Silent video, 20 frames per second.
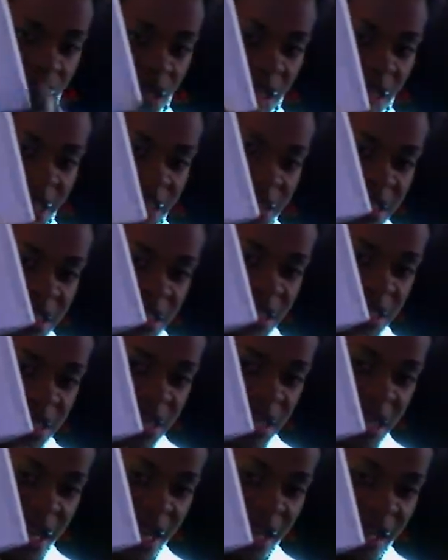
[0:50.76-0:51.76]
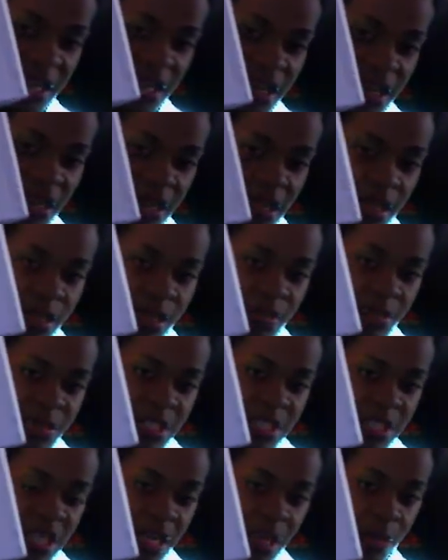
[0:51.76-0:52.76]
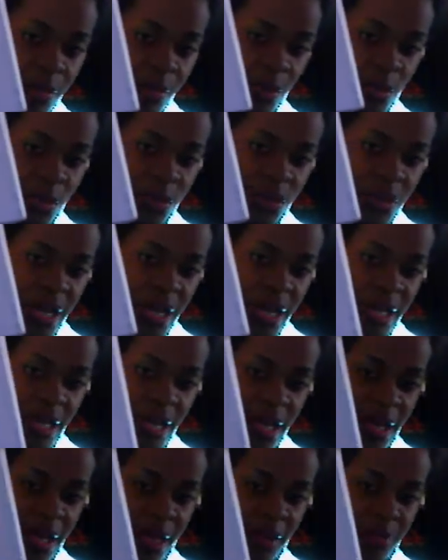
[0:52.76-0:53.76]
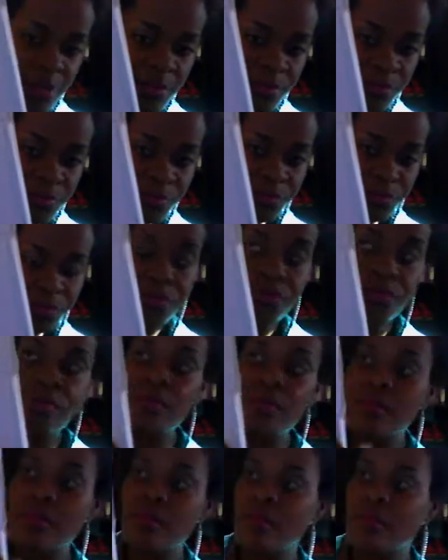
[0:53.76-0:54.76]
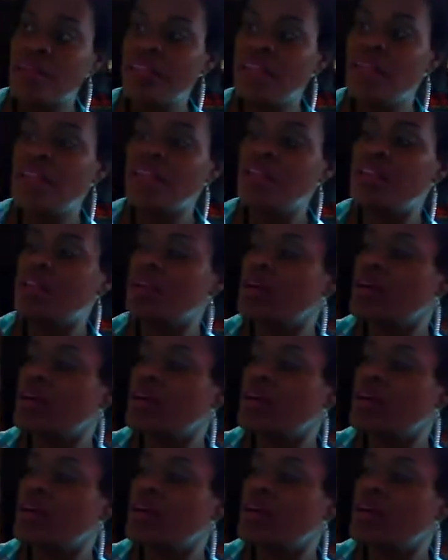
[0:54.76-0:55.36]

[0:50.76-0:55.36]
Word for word: And this is the site, um, sammoon.com. And